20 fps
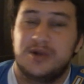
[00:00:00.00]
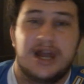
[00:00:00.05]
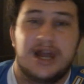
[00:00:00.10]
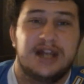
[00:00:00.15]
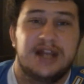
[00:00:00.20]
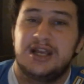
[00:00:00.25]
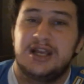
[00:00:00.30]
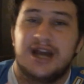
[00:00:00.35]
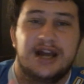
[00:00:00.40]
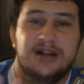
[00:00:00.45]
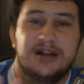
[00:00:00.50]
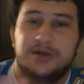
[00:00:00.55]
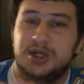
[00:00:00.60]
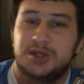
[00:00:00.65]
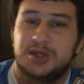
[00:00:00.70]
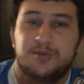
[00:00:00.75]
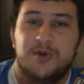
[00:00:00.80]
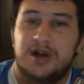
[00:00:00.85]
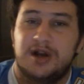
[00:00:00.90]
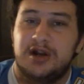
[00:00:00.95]
Eddie kind of
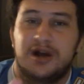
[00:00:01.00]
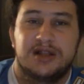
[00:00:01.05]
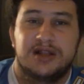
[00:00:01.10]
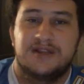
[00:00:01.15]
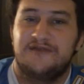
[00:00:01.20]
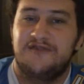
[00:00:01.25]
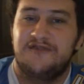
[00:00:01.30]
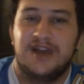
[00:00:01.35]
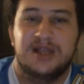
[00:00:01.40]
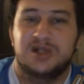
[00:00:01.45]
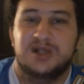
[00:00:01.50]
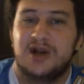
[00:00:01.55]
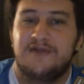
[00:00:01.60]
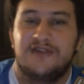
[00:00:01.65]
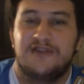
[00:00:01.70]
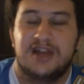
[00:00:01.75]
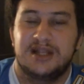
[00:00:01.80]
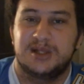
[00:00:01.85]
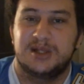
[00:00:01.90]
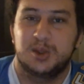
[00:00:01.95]
just went on to face off
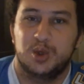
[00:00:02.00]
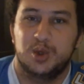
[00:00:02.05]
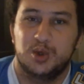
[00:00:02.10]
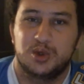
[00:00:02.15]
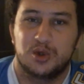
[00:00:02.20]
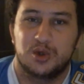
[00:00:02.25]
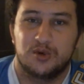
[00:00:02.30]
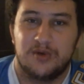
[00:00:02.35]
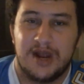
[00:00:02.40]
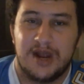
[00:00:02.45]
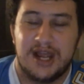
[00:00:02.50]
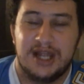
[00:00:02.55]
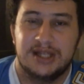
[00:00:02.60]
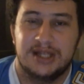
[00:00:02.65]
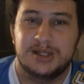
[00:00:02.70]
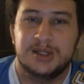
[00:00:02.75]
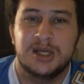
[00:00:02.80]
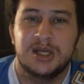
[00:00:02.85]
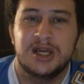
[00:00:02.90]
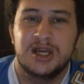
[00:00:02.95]
against Luther
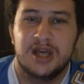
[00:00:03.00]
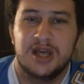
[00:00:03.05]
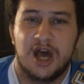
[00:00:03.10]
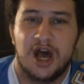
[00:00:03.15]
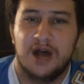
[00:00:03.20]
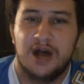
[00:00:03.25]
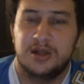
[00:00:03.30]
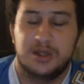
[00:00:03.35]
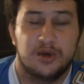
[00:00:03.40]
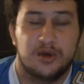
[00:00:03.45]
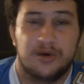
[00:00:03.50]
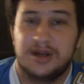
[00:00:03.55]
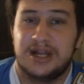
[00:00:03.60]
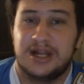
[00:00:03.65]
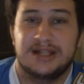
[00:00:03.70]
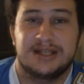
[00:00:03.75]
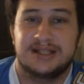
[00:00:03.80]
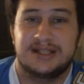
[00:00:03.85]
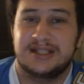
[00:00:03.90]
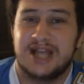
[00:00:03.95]
Reigns during
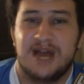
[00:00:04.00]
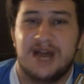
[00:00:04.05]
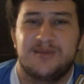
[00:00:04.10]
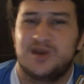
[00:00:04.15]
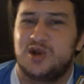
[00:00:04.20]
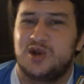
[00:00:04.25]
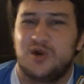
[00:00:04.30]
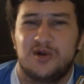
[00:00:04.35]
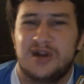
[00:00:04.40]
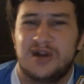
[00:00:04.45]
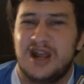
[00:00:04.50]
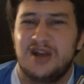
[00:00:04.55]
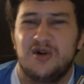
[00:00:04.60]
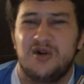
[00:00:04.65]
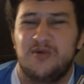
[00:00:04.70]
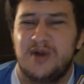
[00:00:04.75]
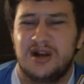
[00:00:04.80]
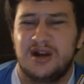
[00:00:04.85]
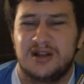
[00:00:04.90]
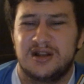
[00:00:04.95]
at this time. And Kurt Angle
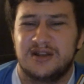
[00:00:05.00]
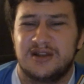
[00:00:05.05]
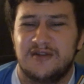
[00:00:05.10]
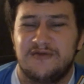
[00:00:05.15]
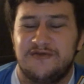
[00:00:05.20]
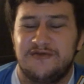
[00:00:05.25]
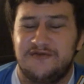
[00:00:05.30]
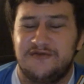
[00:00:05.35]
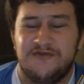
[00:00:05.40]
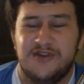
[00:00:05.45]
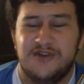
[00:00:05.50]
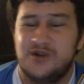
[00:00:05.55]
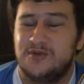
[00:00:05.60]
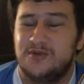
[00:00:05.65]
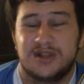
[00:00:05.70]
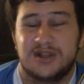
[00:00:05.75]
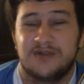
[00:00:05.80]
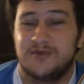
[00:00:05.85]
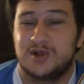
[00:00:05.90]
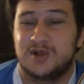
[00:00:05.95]
went on to feud
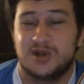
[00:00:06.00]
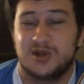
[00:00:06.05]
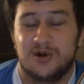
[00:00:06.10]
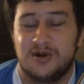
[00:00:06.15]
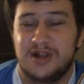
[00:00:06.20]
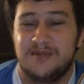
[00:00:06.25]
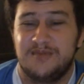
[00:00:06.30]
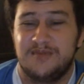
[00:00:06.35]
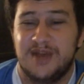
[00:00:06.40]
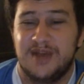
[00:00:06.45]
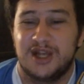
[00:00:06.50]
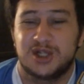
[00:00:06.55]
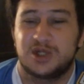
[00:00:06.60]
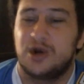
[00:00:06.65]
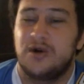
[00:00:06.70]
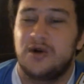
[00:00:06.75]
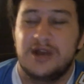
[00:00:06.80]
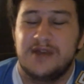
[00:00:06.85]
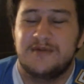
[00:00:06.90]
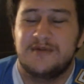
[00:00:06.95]
with the returning Big
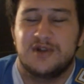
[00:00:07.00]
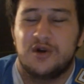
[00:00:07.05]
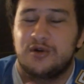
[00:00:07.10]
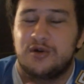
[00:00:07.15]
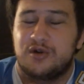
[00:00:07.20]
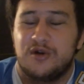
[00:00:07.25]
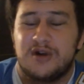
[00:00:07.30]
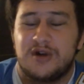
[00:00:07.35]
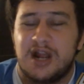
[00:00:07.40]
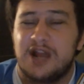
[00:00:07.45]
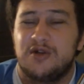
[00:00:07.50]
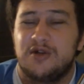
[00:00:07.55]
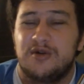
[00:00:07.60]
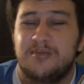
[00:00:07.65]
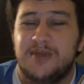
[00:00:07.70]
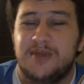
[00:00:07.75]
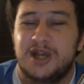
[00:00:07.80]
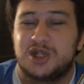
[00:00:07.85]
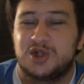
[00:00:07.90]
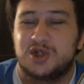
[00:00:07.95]
Show. Even though Kurt Angle
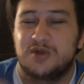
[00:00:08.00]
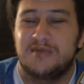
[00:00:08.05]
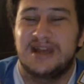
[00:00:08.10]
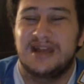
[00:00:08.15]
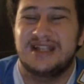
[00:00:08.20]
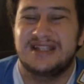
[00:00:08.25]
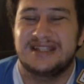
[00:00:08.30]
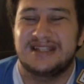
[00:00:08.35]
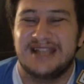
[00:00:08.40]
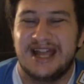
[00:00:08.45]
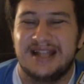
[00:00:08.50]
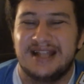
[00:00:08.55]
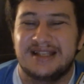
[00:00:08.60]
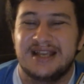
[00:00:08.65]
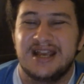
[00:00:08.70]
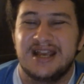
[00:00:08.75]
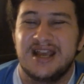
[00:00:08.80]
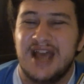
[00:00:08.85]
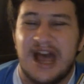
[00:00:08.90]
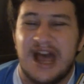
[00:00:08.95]
and Big Show made sense,
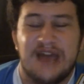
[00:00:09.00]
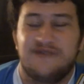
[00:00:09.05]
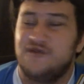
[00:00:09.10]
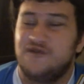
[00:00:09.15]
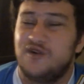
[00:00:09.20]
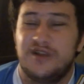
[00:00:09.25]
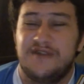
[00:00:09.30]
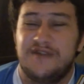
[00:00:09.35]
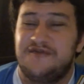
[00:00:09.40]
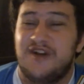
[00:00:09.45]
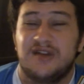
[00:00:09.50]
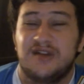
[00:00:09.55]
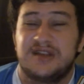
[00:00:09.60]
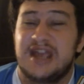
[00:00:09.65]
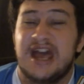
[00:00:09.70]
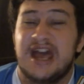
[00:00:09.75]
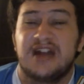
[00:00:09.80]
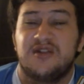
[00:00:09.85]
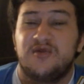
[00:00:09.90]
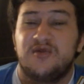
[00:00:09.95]
I really felt they
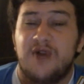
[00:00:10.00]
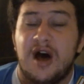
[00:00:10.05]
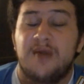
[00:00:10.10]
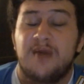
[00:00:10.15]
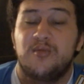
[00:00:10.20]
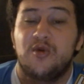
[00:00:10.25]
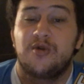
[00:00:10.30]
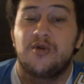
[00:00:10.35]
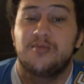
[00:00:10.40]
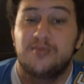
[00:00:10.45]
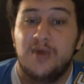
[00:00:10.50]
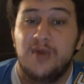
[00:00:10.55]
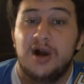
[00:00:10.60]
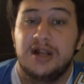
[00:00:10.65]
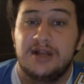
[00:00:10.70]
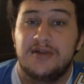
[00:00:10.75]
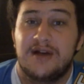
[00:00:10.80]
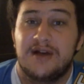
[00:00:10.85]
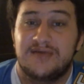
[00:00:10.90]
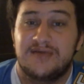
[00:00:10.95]
had a lot more
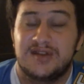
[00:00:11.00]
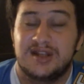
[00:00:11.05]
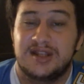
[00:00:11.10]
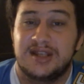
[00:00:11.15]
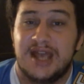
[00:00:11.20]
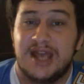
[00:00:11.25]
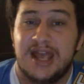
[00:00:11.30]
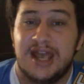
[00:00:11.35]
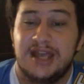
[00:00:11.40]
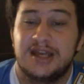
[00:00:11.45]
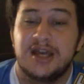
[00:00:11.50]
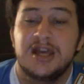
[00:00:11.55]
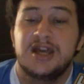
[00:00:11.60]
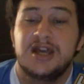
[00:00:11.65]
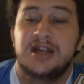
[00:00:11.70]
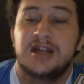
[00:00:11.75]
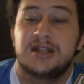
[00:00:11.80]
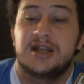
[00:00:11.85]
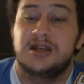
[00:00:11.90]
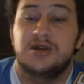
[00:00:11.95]
money left in the tank
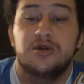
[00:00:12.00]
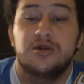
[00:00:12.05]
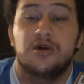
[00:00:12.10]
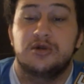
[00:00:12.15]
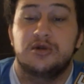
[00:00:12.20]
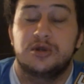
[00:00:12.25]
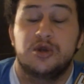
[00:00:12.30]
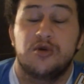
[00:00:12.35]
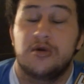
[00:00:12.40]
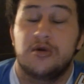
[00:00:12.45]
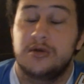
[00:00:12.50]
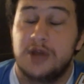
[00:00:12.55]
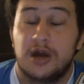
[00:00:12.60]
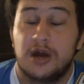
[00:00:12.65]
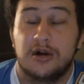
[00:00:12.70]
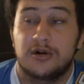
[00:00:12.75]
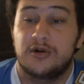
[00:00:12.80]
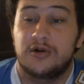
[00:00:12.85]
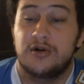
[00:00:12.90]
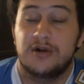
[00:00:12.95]
to, you know, do
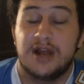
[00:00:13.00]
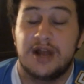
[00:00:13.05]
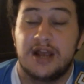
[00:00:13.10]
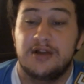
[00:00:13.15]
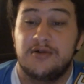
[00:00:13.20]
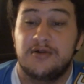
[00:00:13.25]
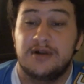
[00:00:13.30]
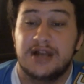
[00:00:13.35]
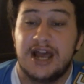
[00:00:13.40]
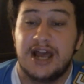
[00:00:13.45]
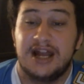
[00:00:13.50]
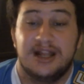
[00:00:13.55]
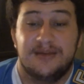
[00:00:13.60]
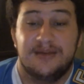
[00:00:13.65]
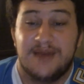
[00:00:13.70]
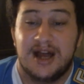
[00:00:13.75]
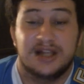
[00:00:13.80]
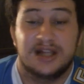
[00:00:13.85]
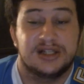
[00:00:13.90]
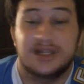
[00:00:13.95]
another Kurt Angle and Eddie
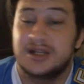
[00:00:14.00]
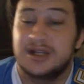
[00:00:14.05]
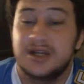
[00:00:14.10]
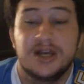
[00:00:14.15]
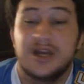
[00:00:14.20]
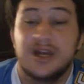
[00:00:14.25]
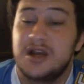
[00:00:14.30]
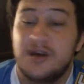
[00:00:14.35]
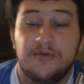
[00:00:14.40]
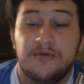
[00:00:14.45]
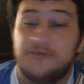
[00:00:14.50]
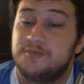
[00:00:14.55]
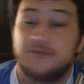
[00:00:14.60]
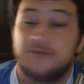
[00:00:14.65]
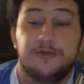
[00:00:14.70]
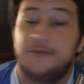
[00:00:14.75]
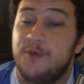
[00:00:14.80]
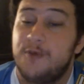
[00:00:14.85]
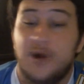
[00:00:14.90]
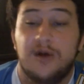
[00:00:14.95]
match.
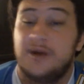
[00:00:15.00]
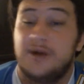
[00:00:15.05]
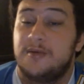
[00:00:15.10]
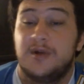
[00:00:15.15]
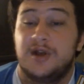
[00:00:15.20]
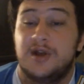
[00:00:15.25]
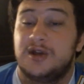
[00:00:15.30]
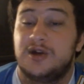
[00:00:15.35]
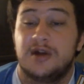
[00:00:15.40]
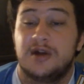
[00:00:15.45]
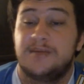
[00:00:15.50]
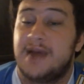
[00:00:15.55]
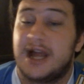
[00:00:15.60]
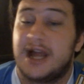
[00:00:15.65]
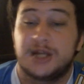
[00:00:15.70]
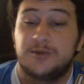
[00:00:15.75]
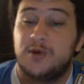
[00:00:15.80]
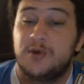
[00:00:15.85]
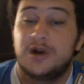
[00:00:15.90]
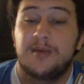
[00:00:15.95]
really, really good
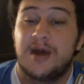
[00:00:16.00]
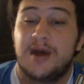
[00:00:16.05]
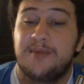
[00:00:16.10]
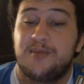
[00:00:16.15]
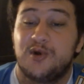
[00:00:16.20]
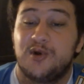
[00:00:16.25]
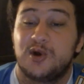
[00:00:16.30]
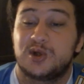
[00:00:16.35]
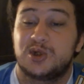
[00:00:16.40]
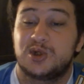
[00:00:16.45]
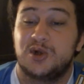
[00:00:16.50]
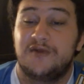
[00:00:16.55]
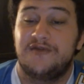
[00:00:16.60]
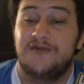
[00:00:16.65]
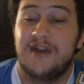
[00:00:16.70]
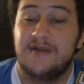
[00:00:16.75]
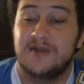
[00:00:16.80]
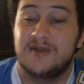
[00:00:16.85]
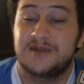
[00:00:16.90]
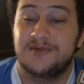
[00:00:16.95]
match. One of my personal
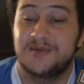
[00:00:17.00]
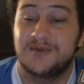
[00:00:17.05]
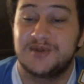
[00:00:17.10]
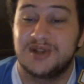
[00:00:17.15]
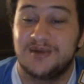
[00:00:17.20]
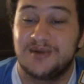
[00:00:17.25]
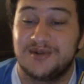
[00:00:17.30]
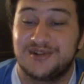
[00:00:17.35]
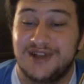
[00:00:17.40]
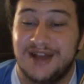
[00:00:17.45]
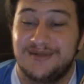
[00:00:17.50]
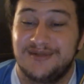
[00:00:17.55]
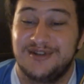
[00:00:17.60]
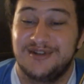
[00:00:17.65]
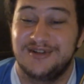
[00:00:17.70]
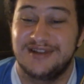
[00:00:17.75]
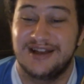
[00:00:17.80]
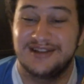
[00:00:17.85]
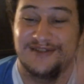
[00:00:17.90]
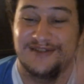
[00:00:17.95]
favorites from SummerSlam
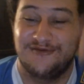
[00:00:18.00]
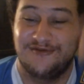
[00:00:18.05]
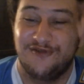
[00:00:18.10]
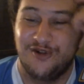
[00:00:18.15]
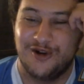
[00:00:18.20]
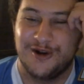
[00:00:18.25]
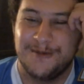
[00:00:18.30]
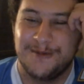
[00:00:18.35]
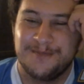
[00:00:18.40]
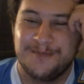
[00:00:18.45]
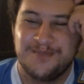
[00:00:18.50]
2004.